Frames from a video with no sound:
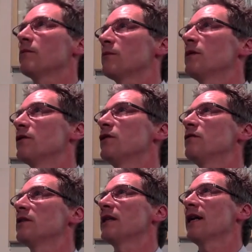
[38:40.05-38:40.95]
with the
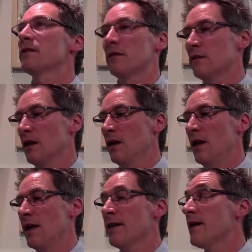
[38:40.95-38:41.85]
students in Hessel,
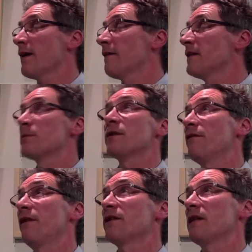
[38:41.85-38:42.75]
and this was the
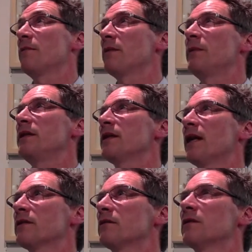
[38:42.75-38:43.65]
first time I'd been to
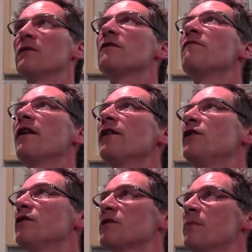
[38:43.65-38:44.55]
Hessel, so it was a very
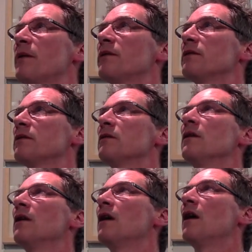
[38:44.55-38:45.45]
new experience.
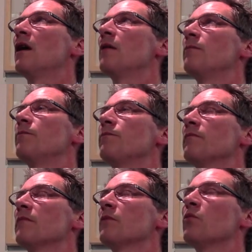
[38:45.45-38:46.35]

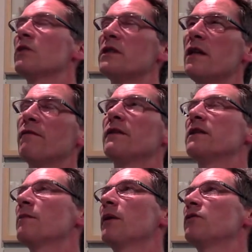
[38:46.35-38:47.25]
What's lovely is
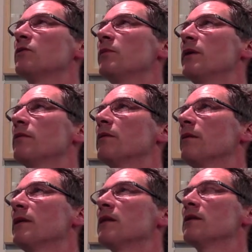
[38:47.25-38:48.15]
the Belgian people. I
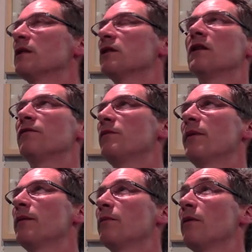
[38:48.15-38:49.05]
mean, they're such a lovely
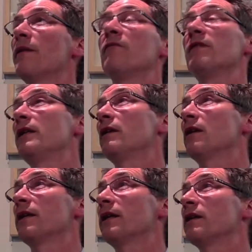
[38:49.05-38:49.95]
people, and they really
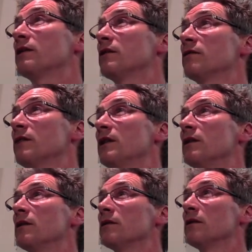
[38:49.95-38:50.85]
like the English. It's really
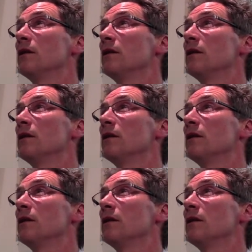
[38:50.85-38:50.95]
nice.